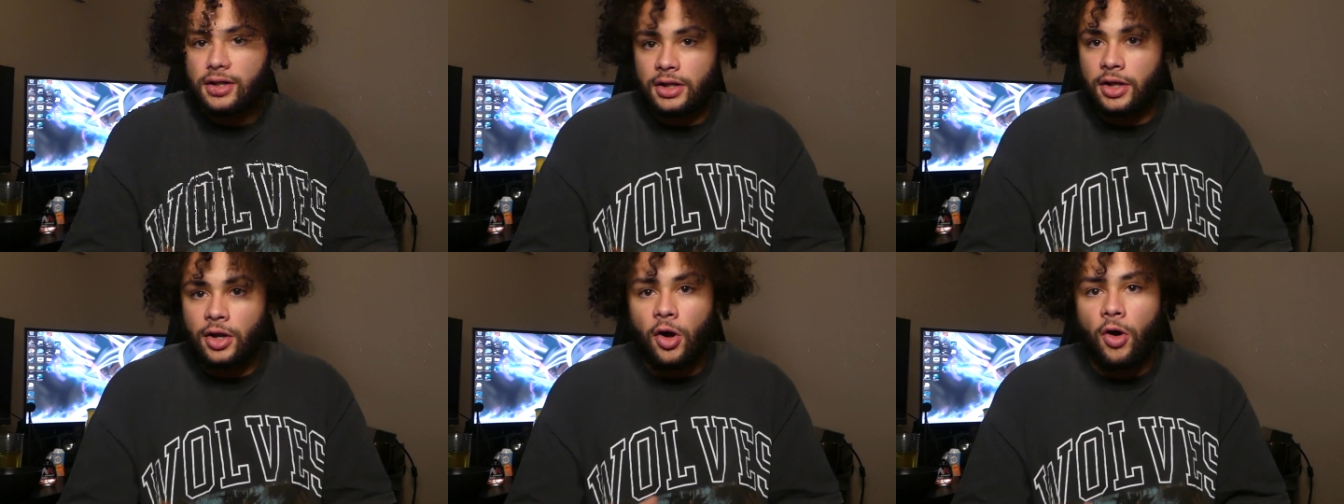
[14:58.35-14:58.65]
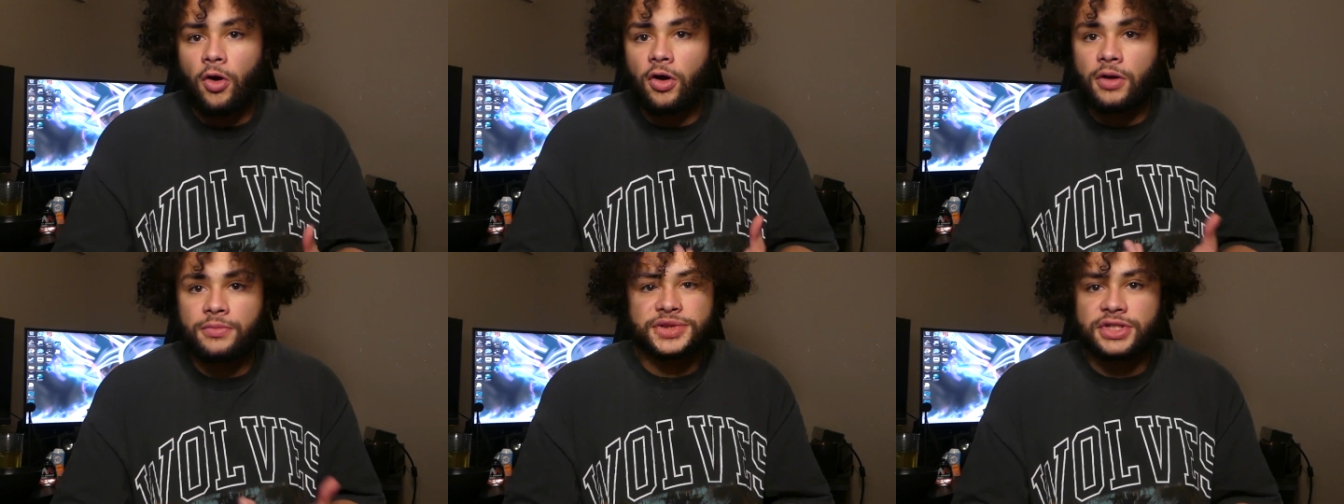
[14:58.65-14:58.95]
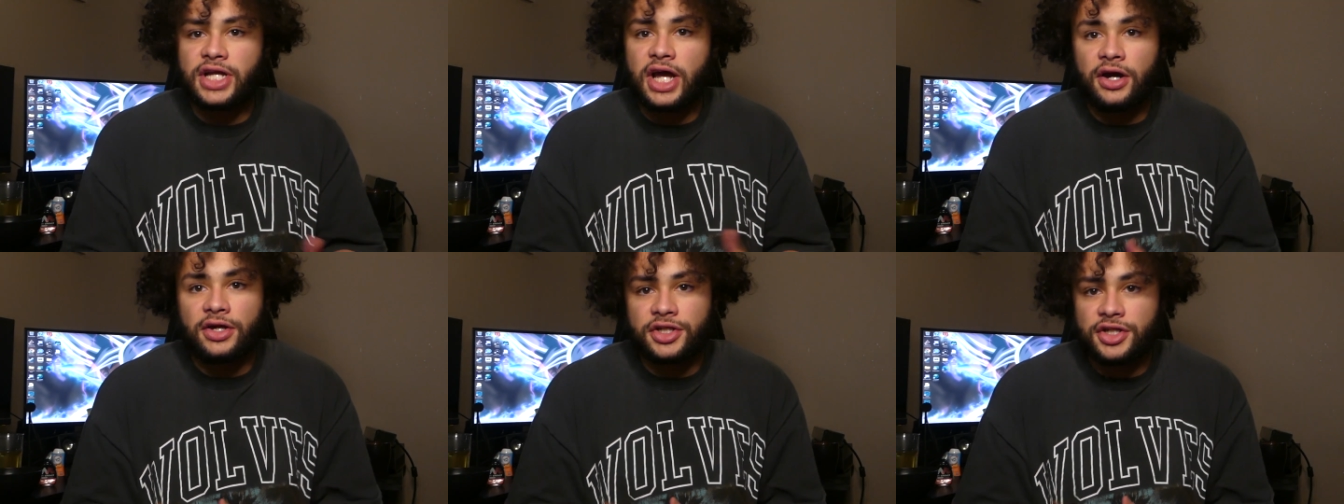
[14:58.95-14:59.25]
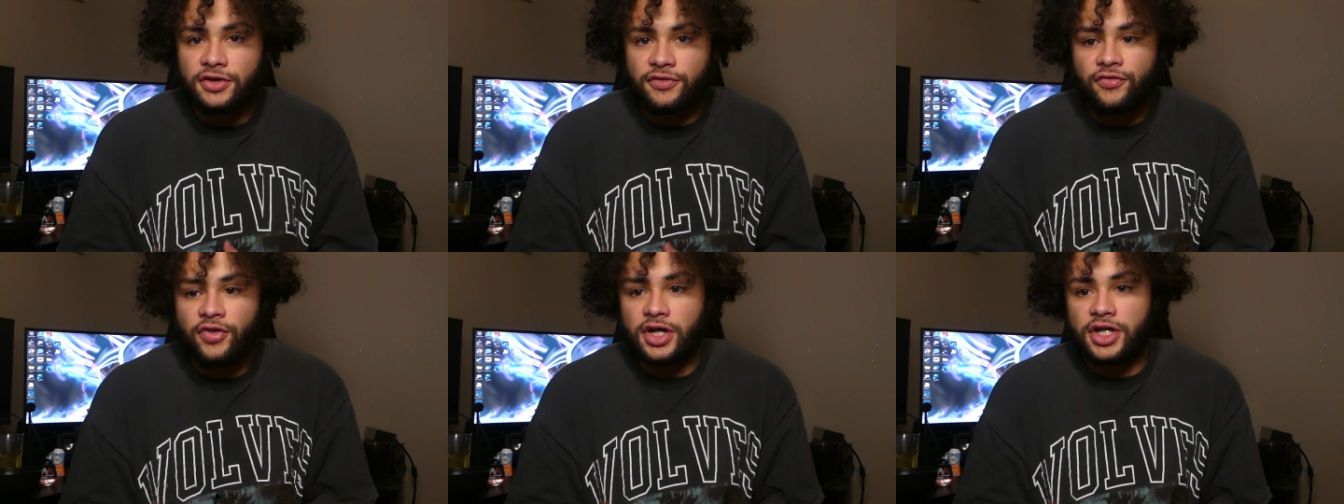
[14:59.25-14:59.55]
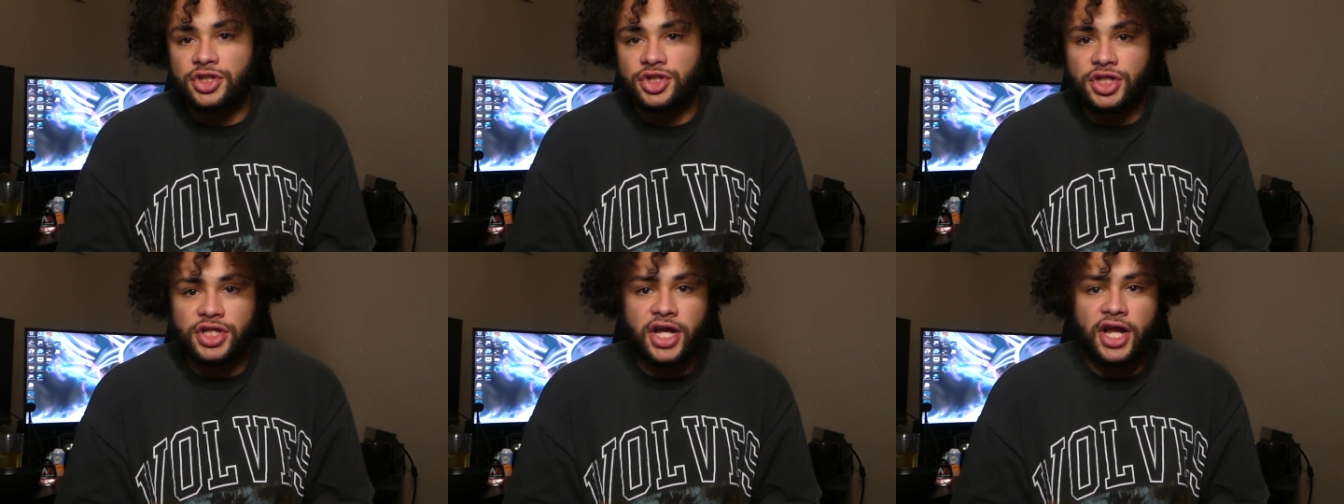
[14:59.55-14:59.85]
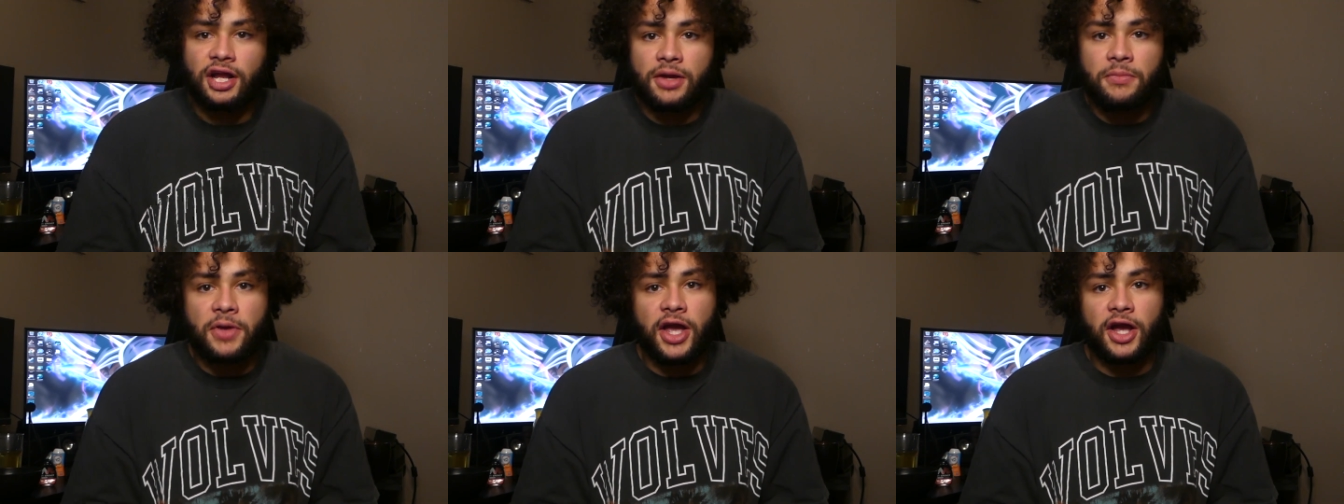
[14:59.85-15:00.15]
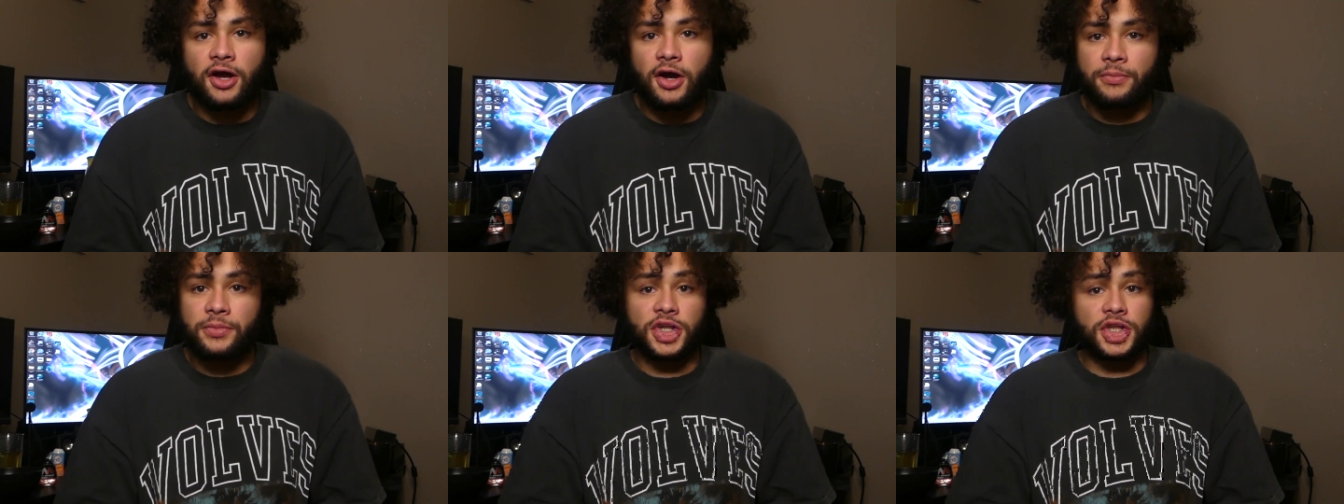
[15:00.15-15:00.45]
It all comes down to your fucking genetic
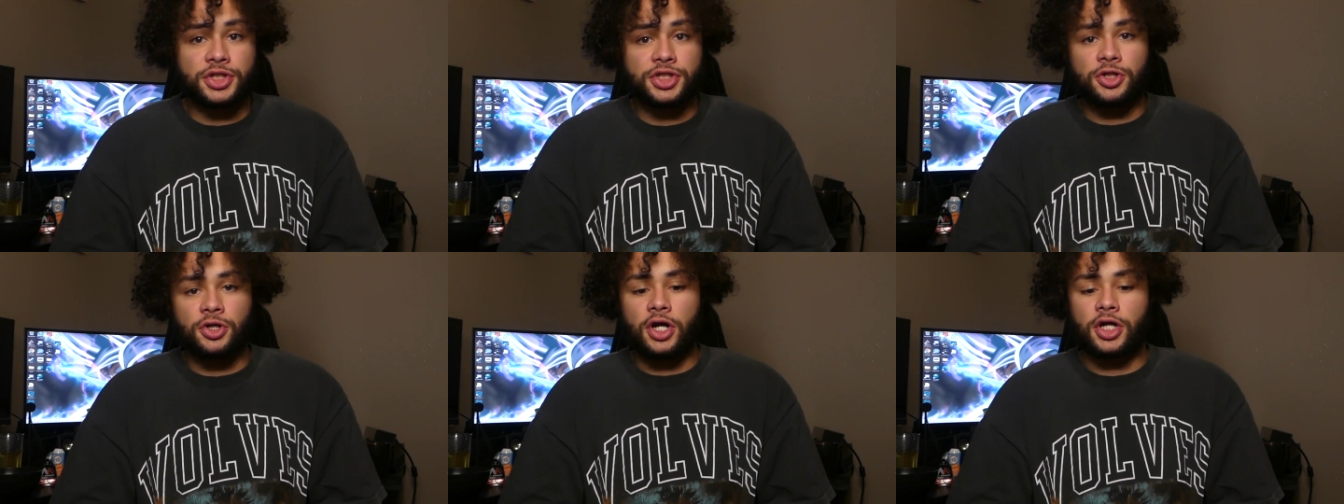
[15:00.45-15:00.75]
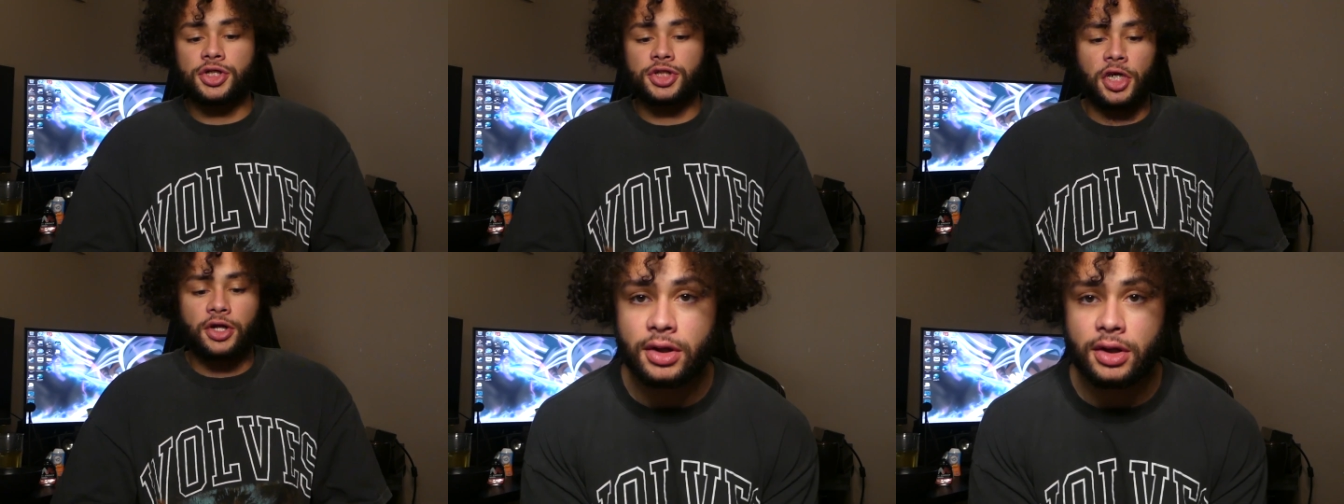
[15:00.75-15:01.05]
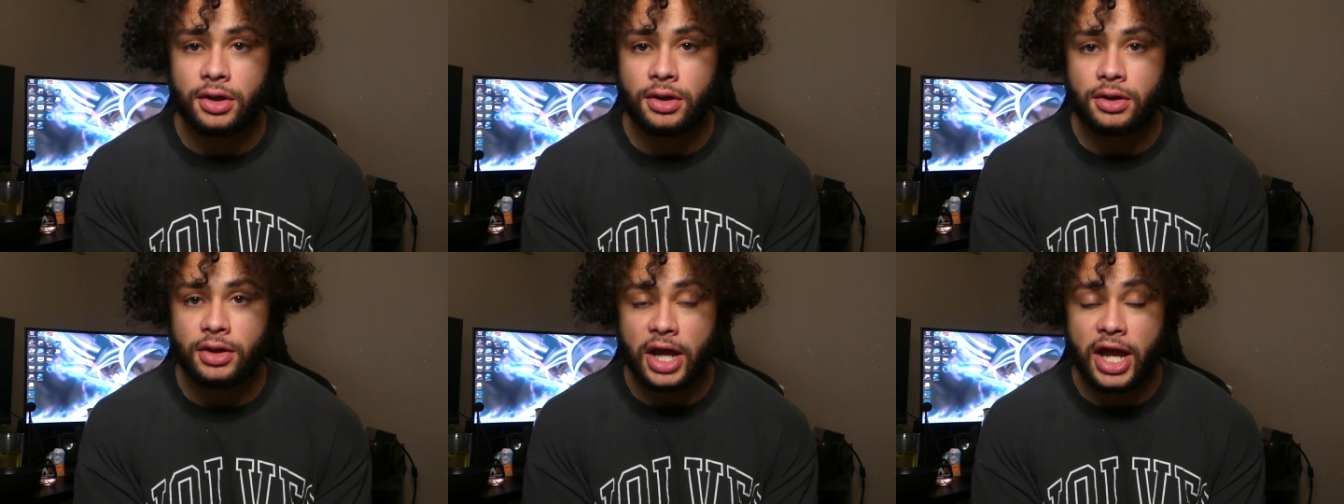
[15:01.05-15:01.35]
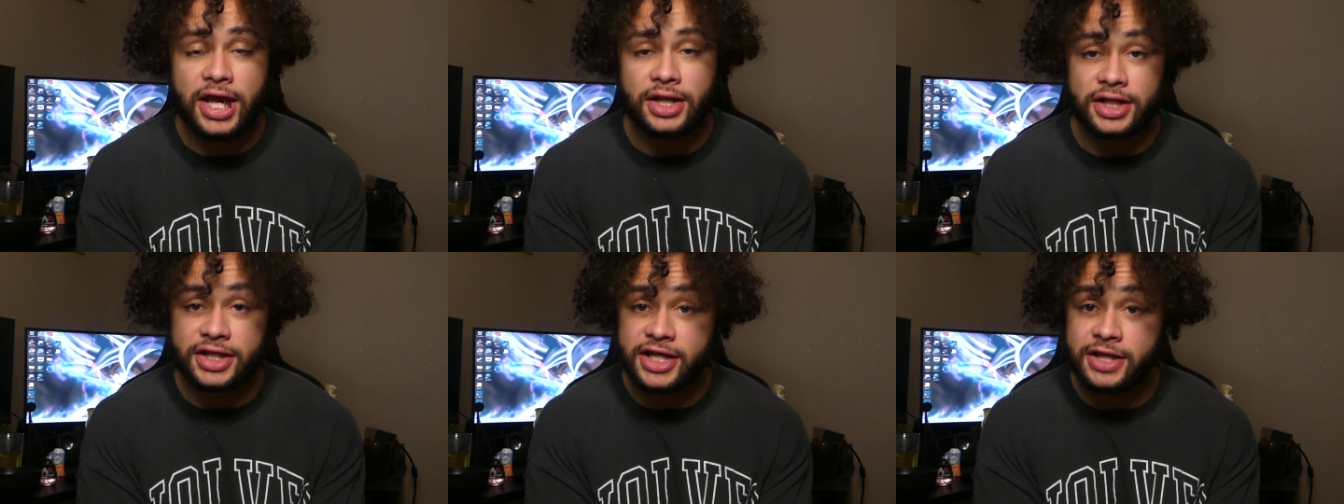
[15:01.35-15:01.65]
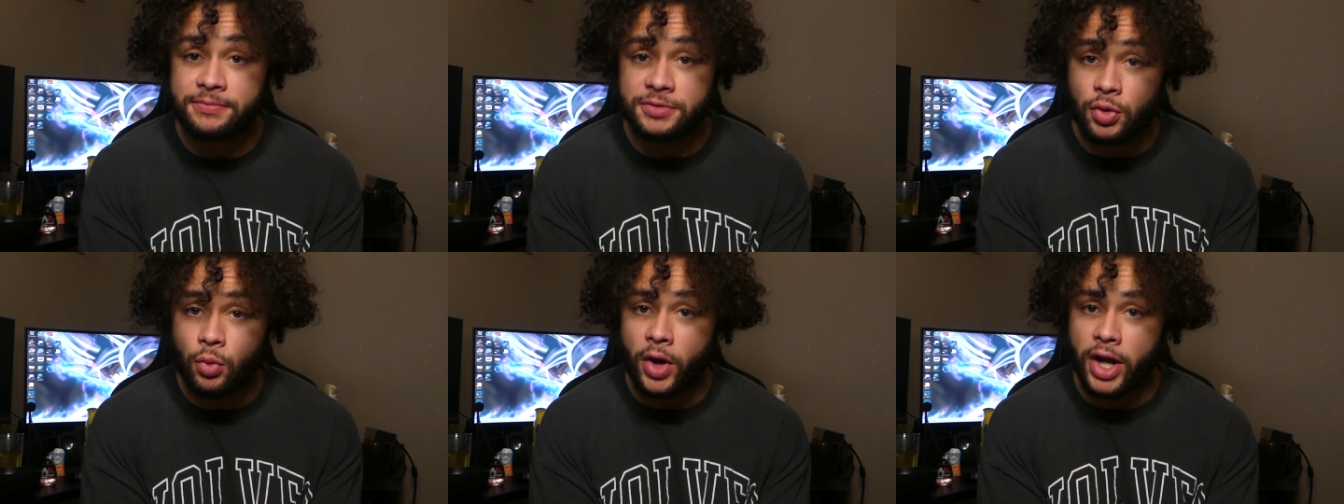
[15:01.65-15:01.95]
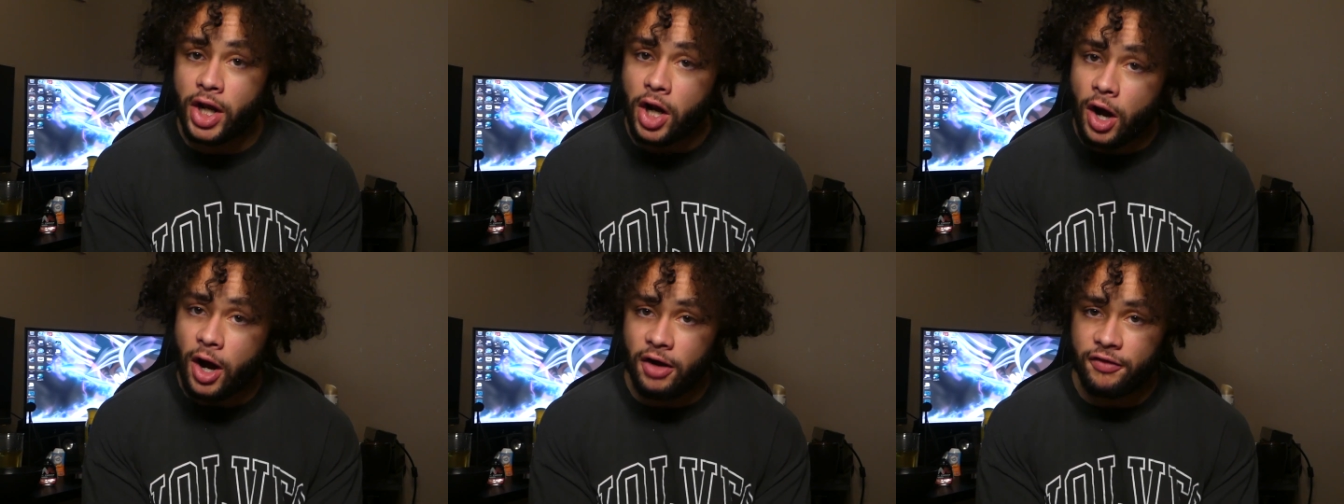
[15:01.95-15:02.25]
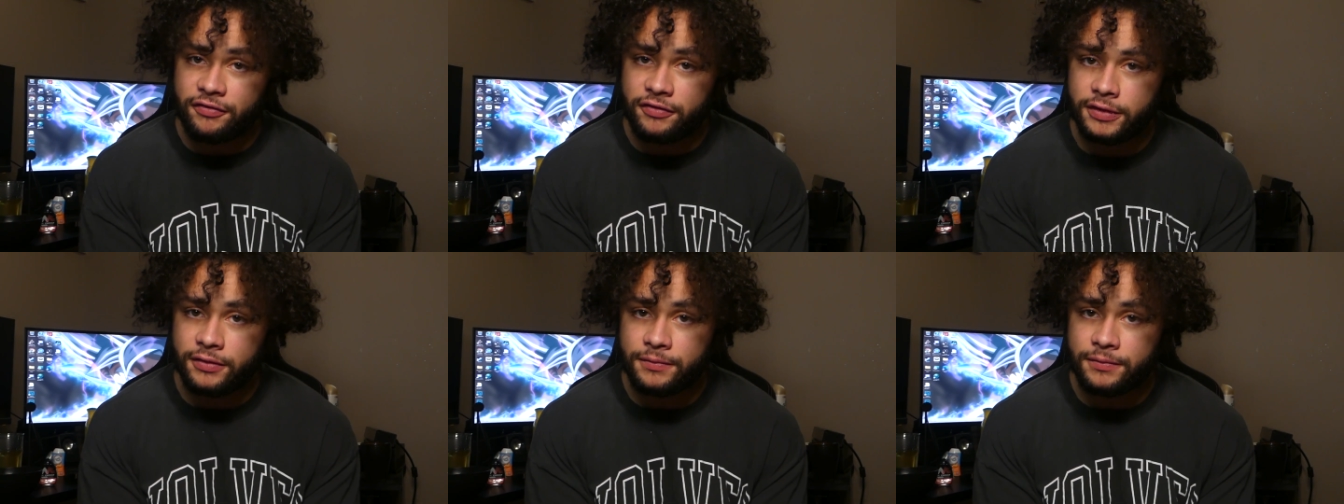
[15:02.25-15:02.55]
makeup and your structure. And to keep the weight off.